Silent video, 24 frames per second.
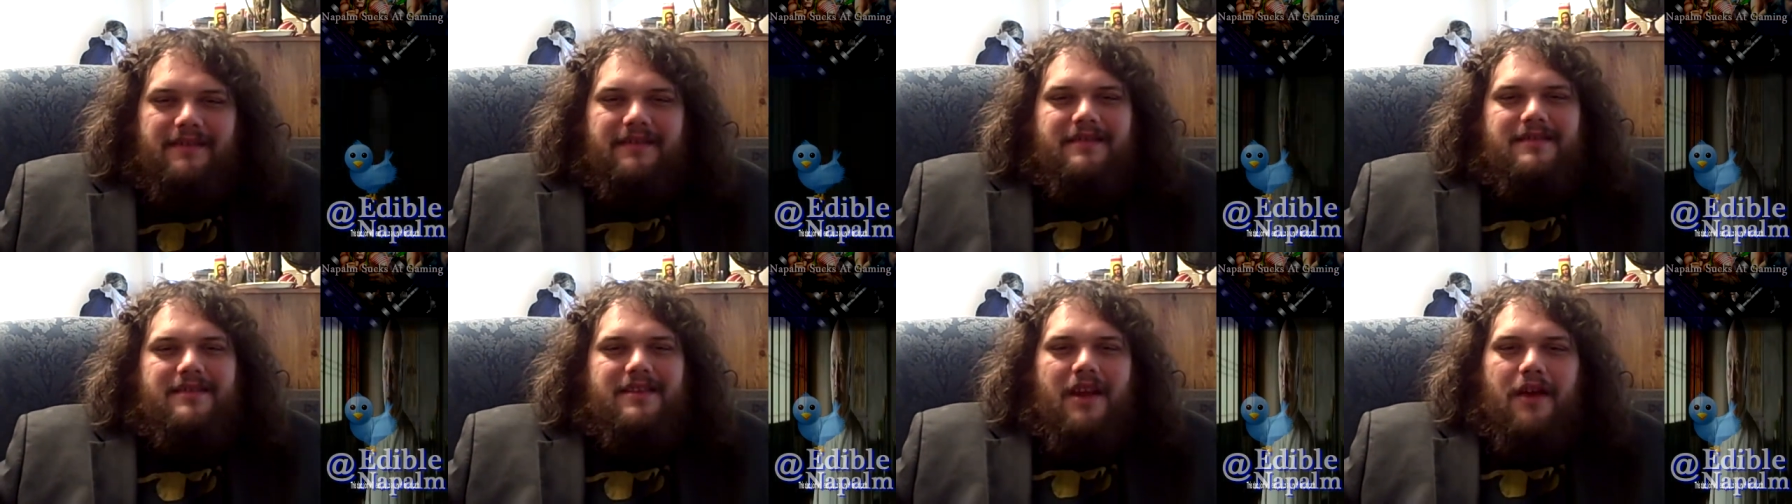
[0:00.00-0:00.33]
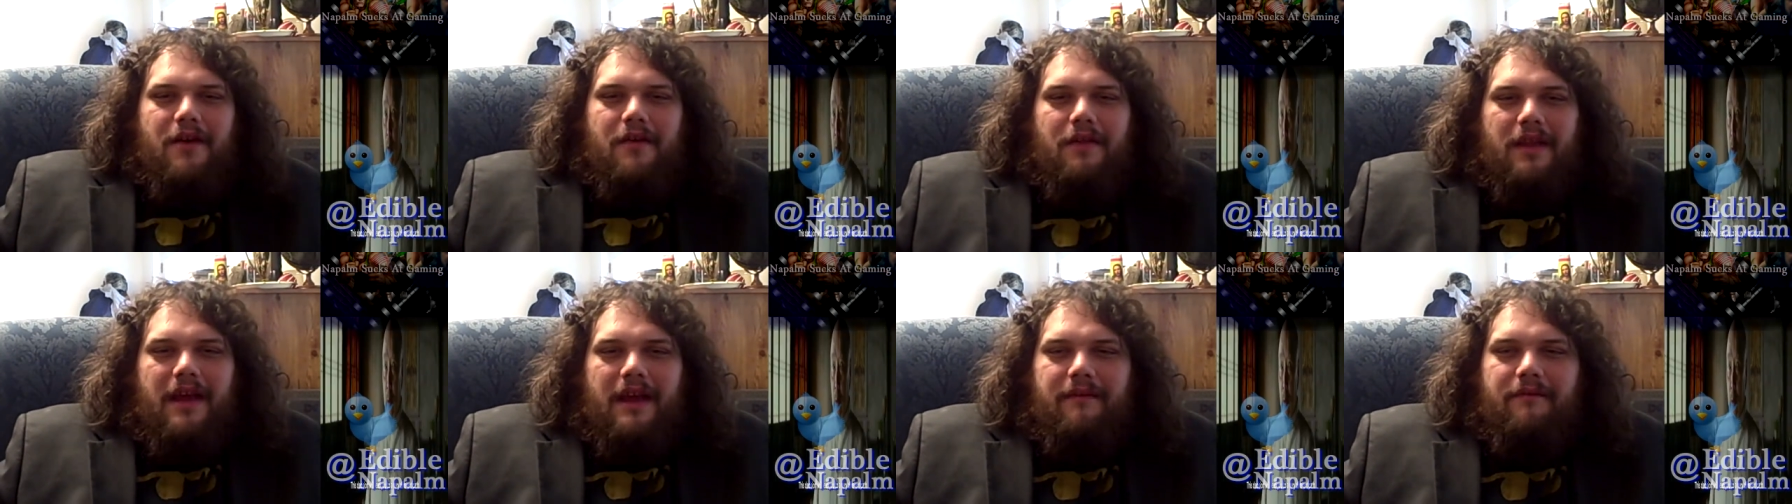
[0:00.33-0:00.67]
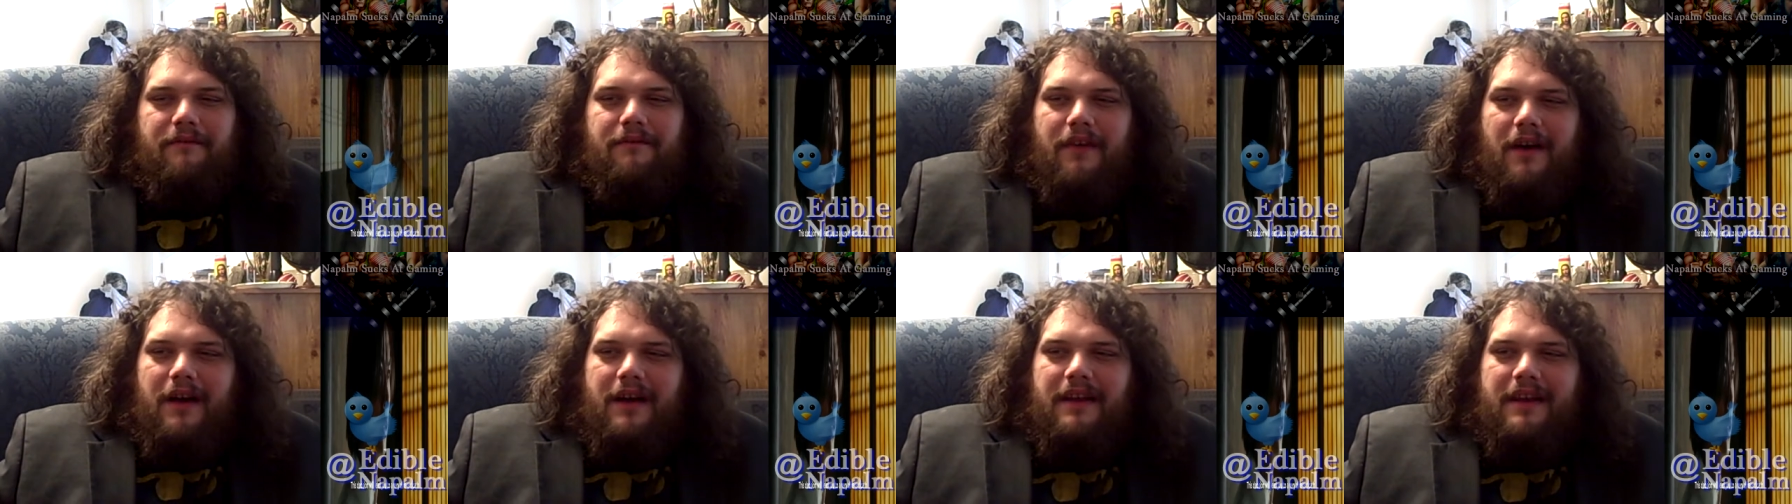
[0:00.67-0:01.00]
So, like,
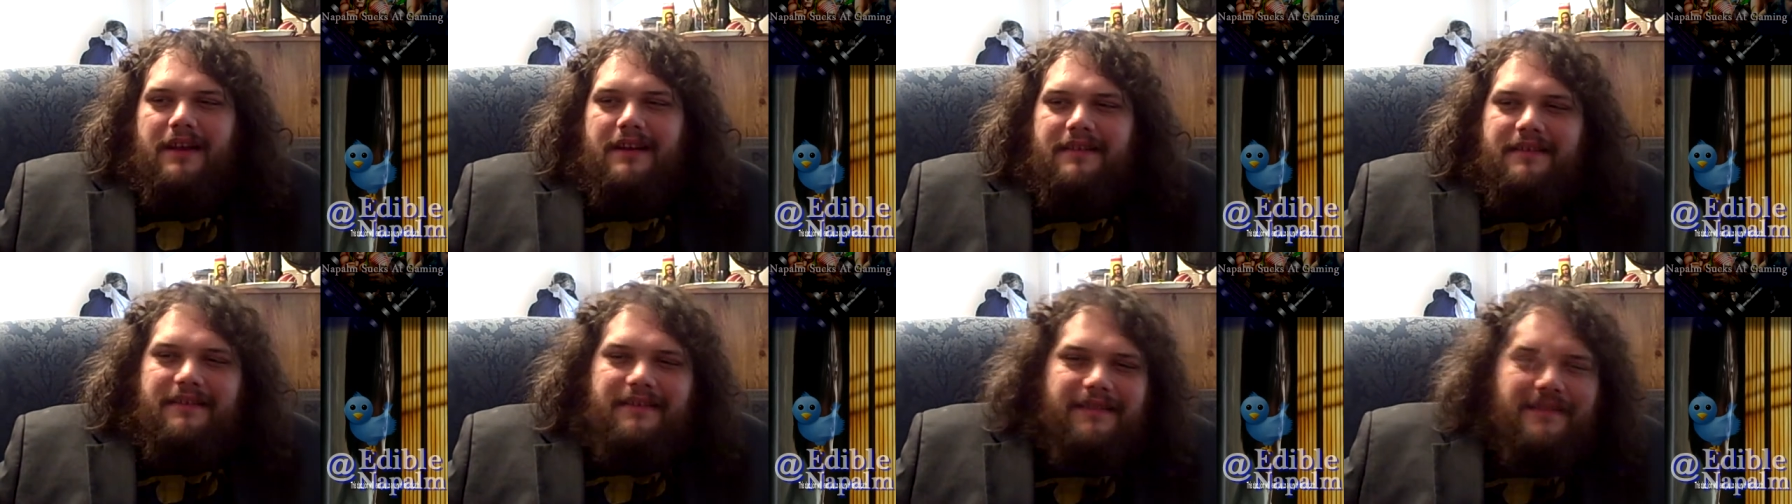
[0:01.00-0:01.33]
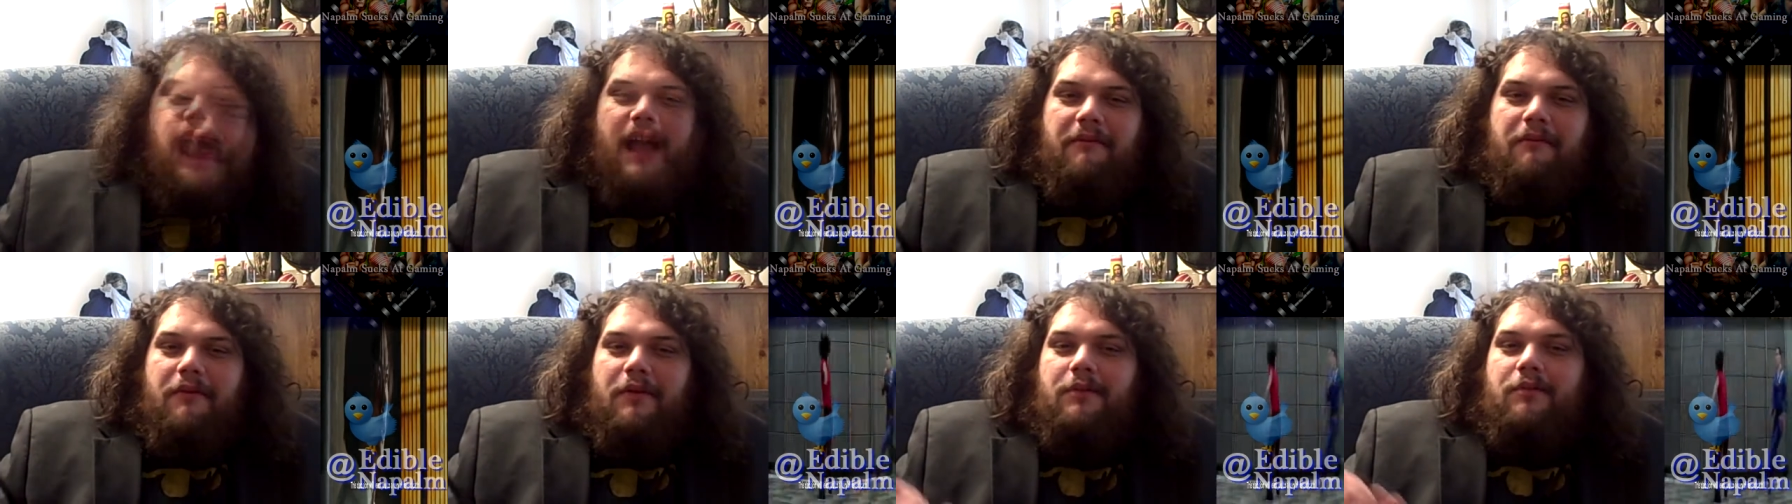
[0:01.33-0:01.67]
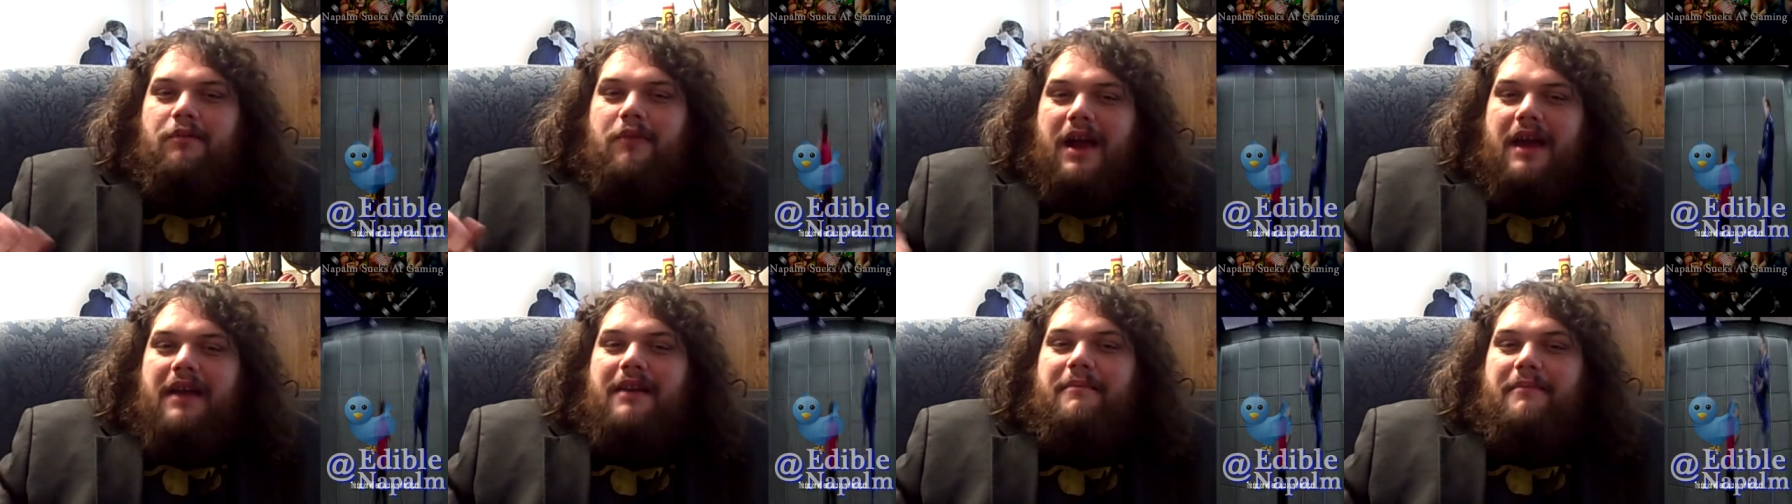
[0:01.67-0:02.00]
fuck it. I
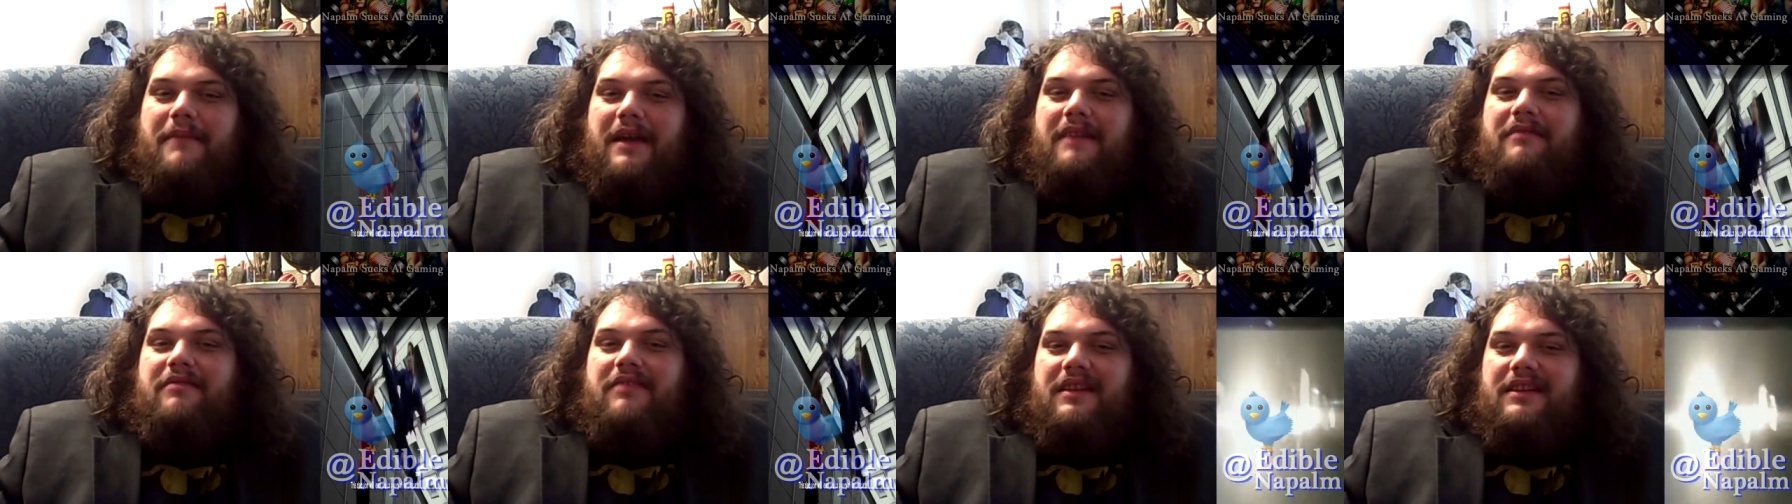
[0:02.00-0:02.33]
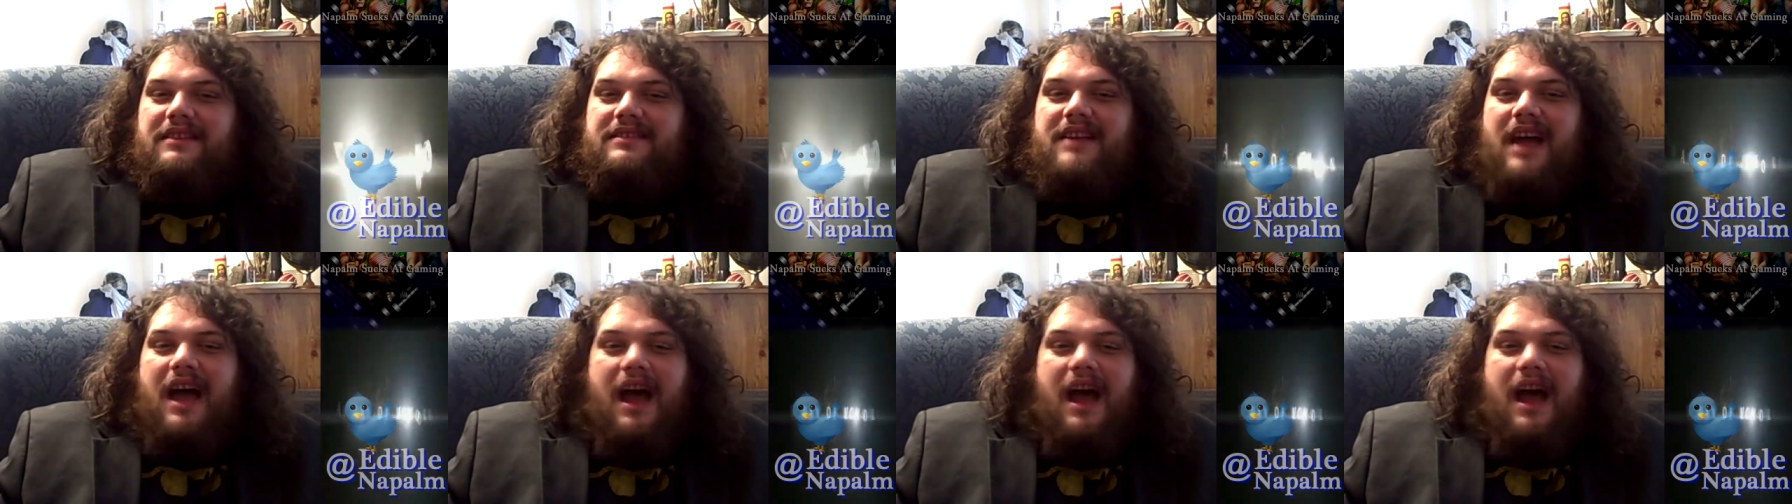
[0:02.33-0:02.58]
would recommend this.